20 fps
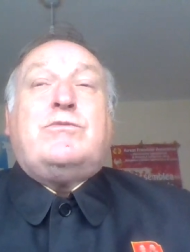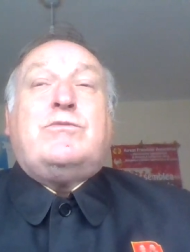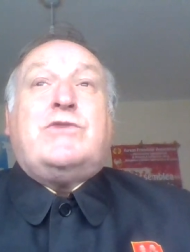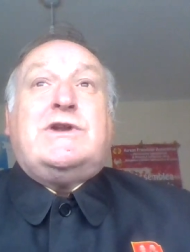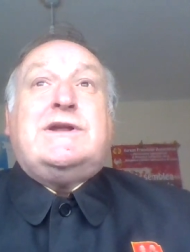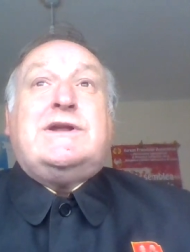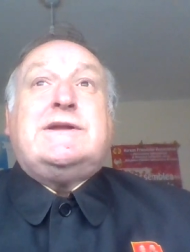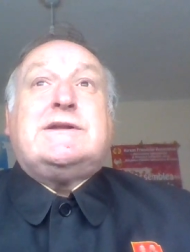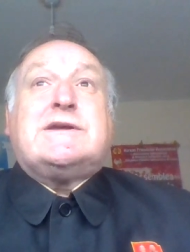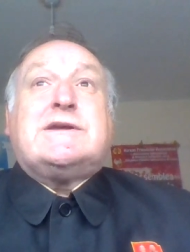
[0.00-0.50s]

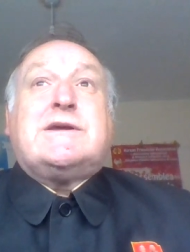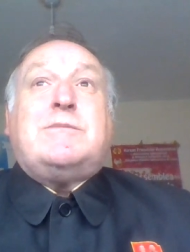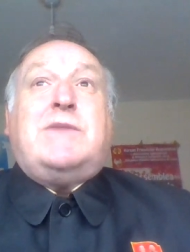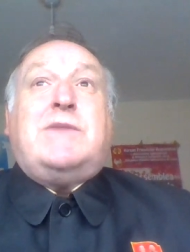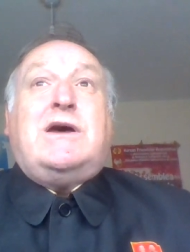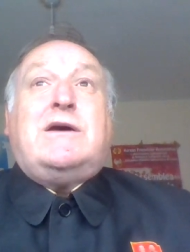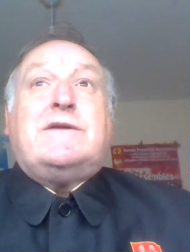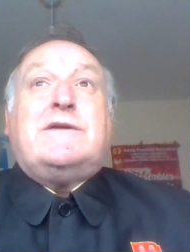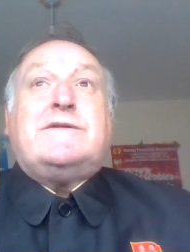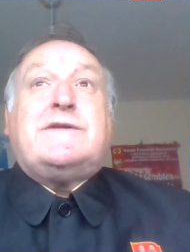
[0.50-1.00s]
brilliant
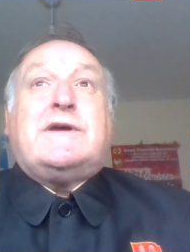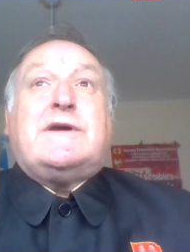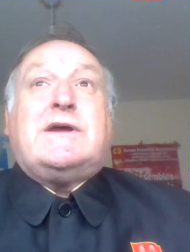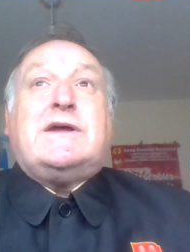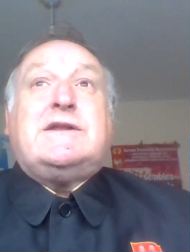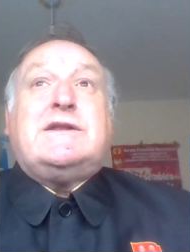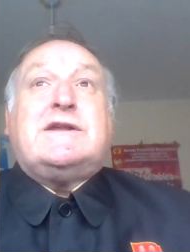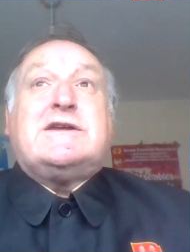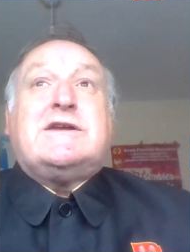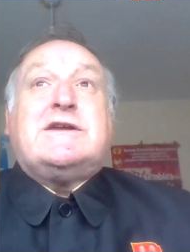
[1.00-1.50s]
commander
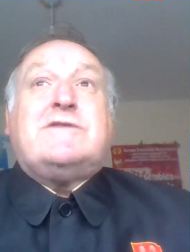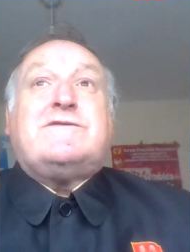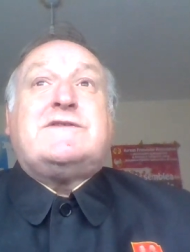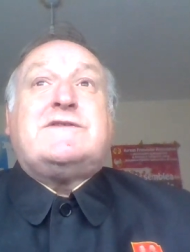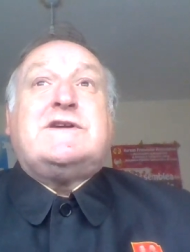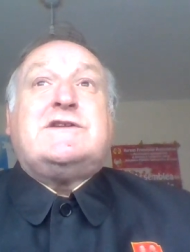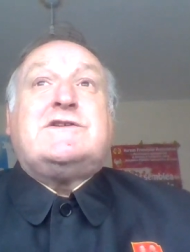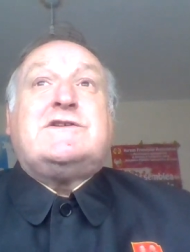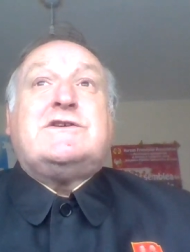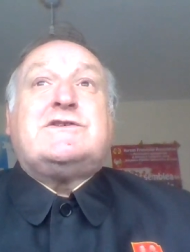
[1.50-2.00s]
and a
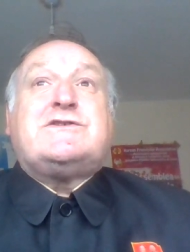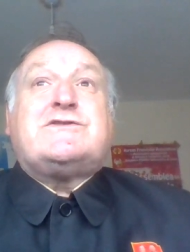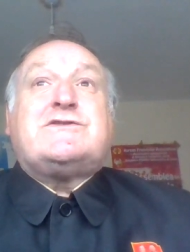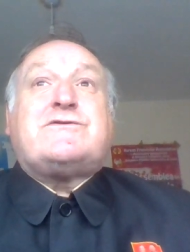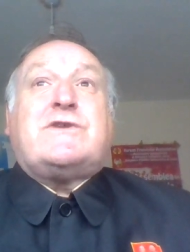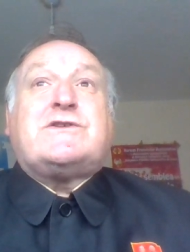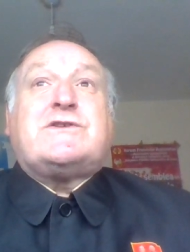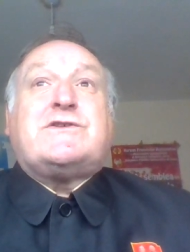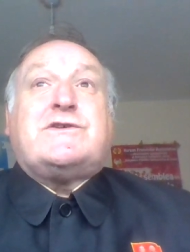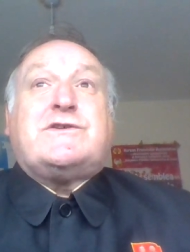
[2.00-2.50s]
gifted
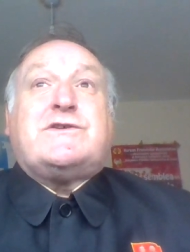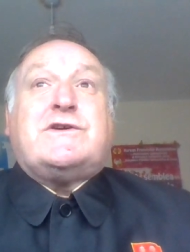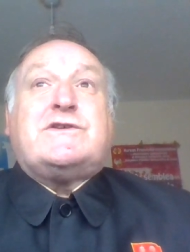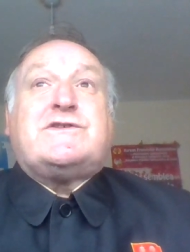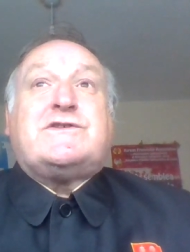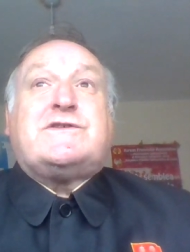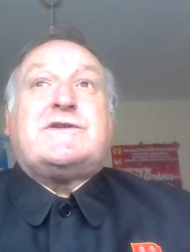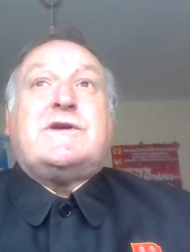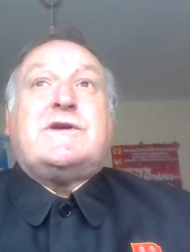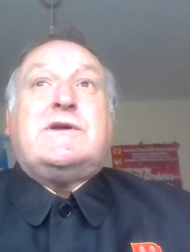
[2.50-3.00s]

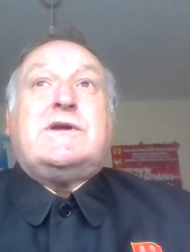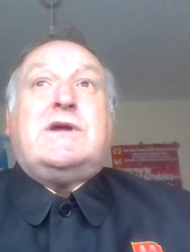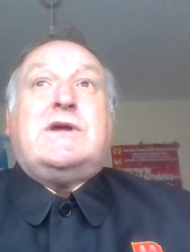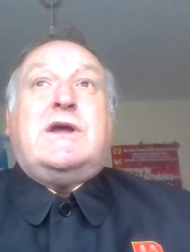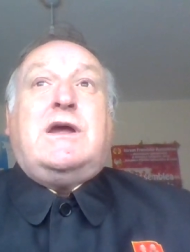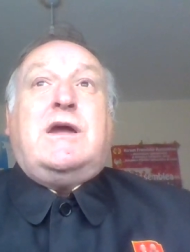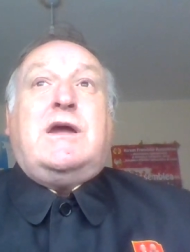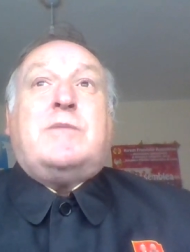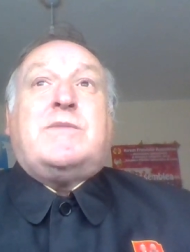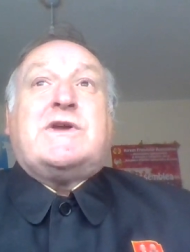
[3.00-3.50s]
strategist
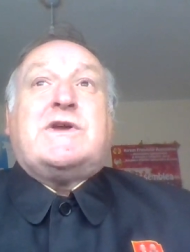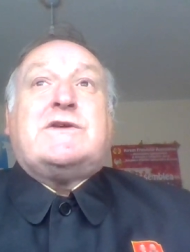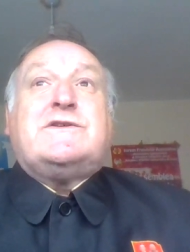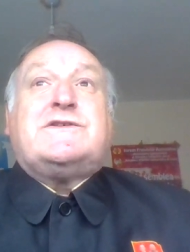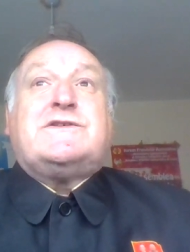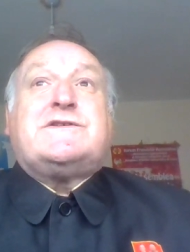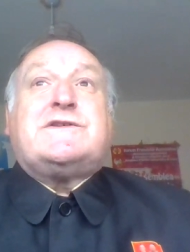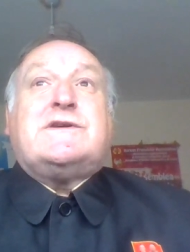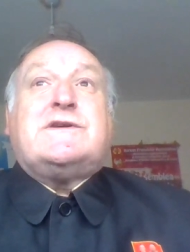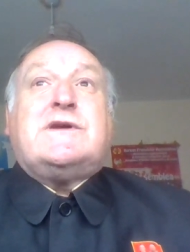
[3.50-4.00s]

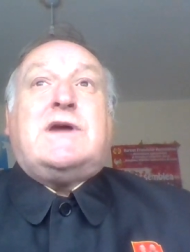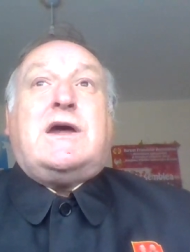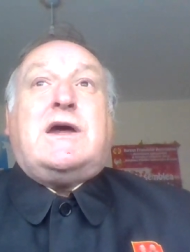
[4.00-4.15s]
because